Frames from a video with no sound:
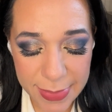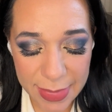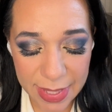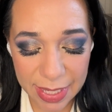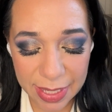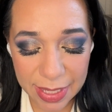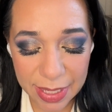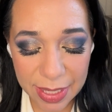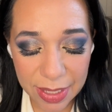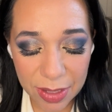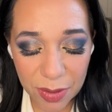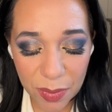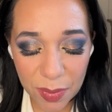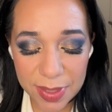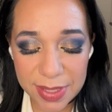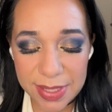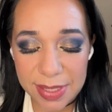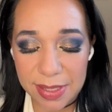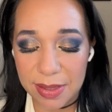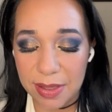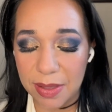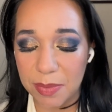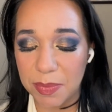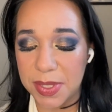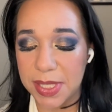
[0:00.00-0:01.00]
Here is a
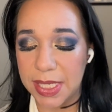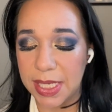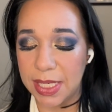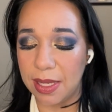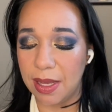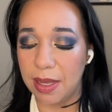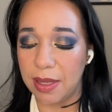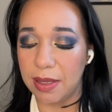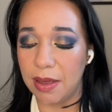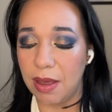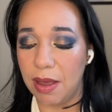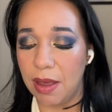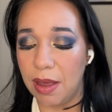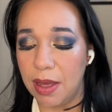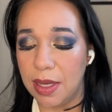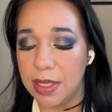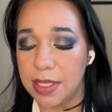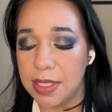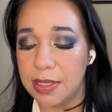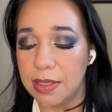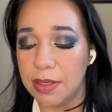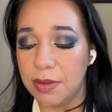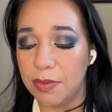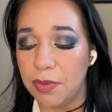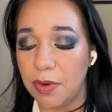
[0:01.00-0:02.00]
lipstick I
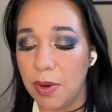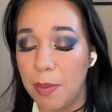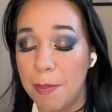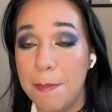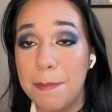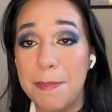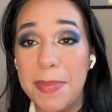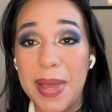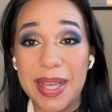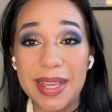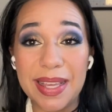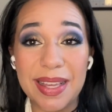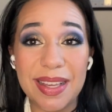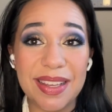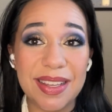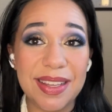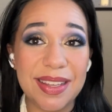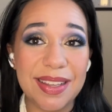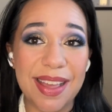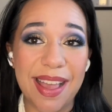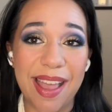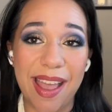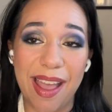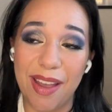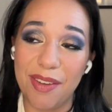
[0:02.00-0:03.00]
got from Becca
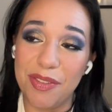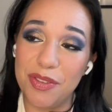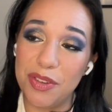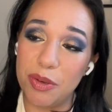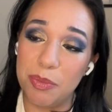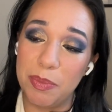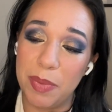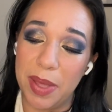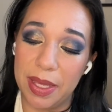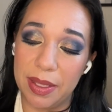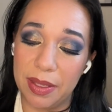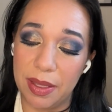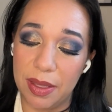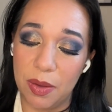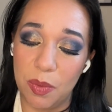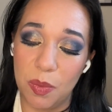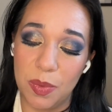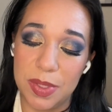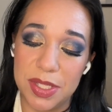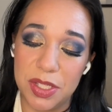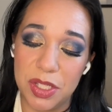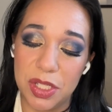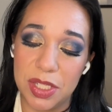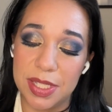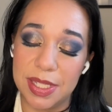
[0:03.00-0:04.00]
after Becca
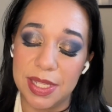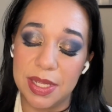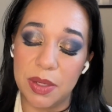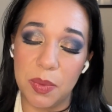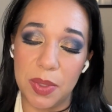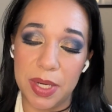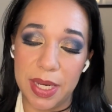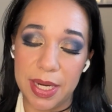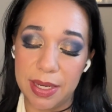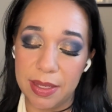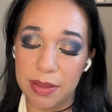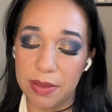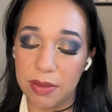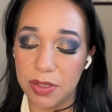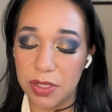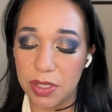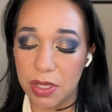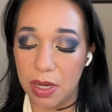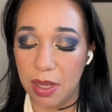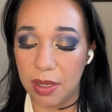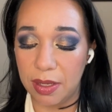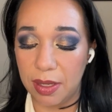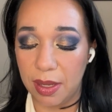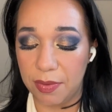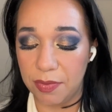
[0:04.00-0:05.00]
was just liquidating their
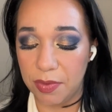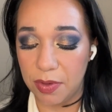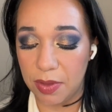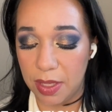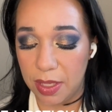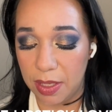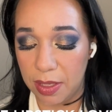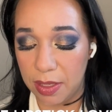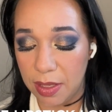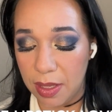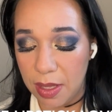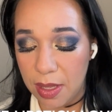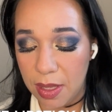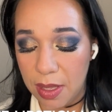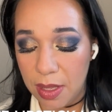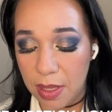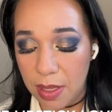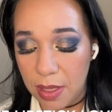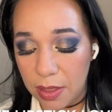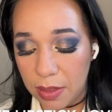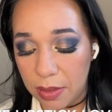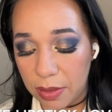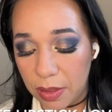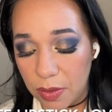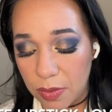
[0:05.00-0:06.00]
stock after they
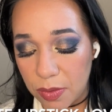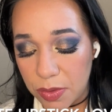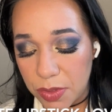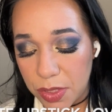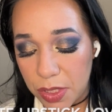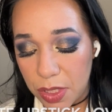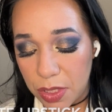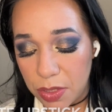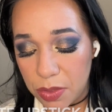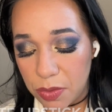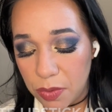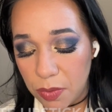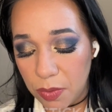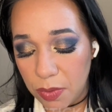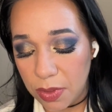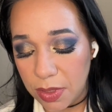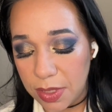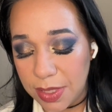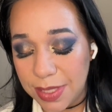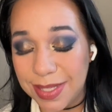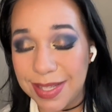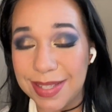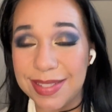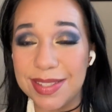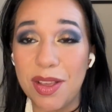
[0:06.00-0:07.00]
closed
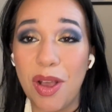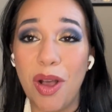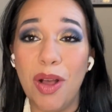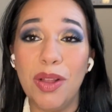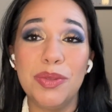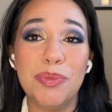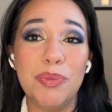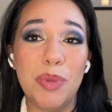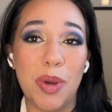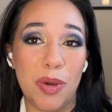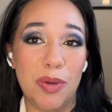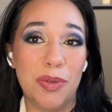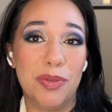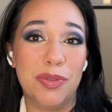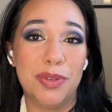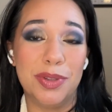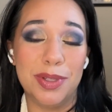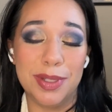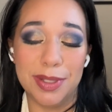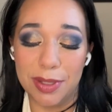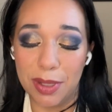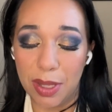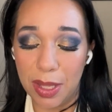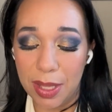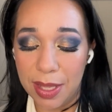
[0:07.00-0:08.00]
doors. It's called Mauve.
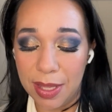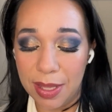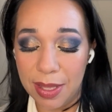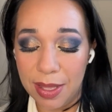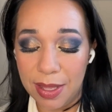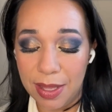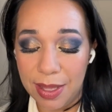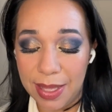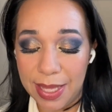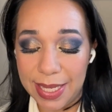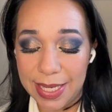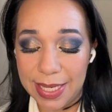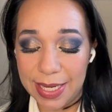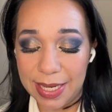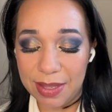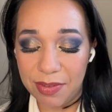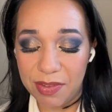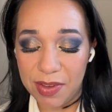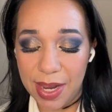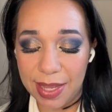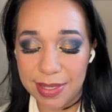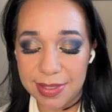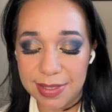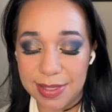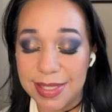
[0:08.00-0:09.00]
It even
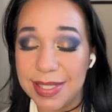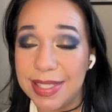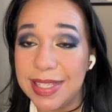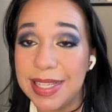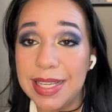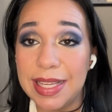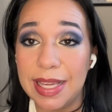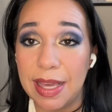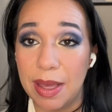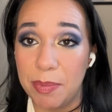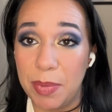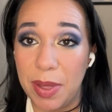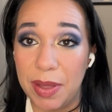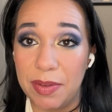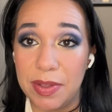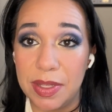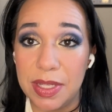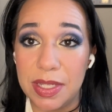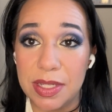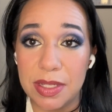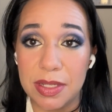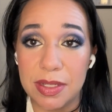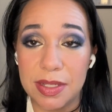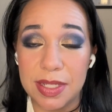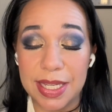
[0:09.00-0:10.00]
has a C above
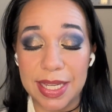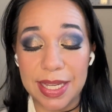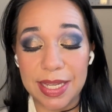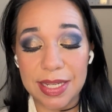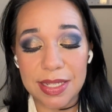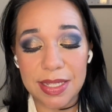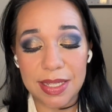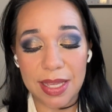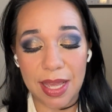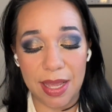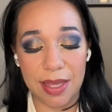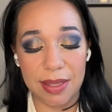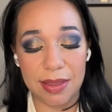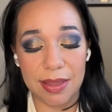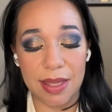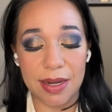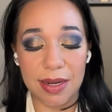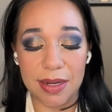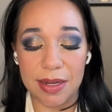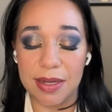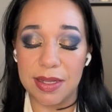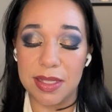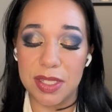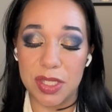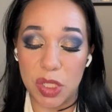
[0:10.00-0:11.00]
it to indicate that
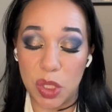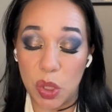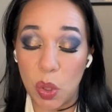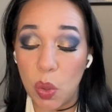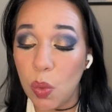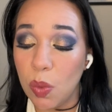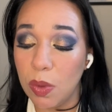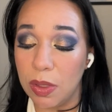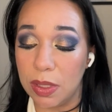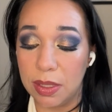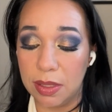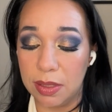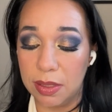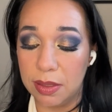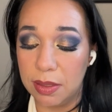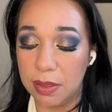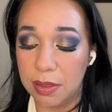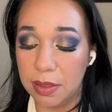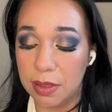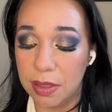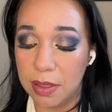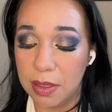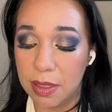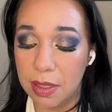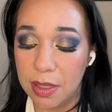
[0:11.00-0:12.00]
it is cool.
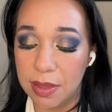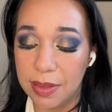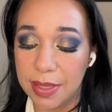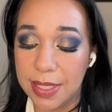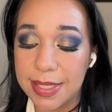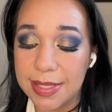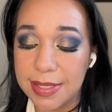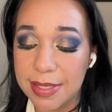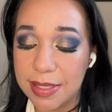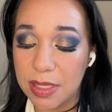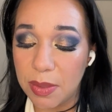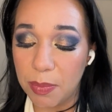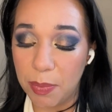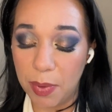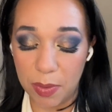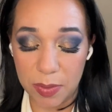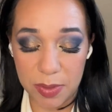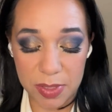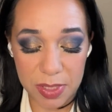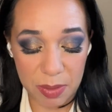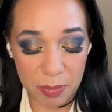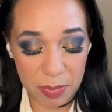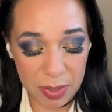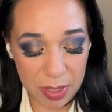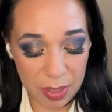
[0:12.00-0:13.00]
This is
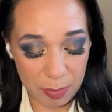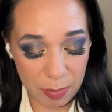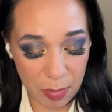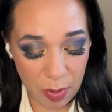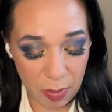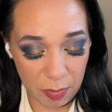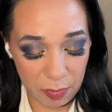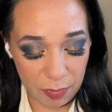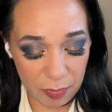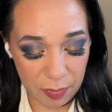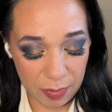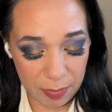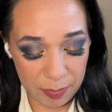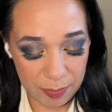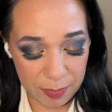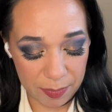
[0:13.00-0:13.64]
supposed to be a mauve.